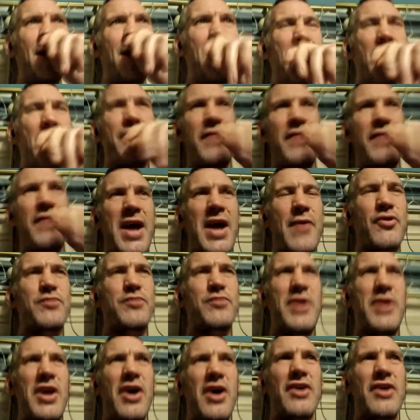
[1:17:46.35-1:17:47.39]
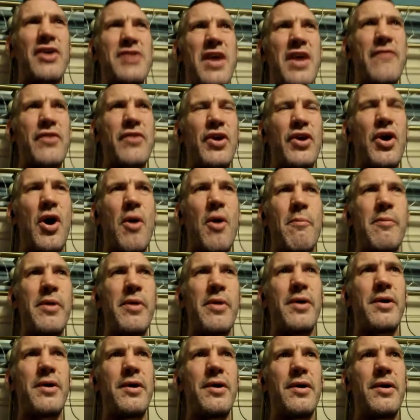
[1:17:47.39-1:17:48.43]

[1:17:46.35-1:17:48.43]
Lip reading: And I think that was my last ever comp.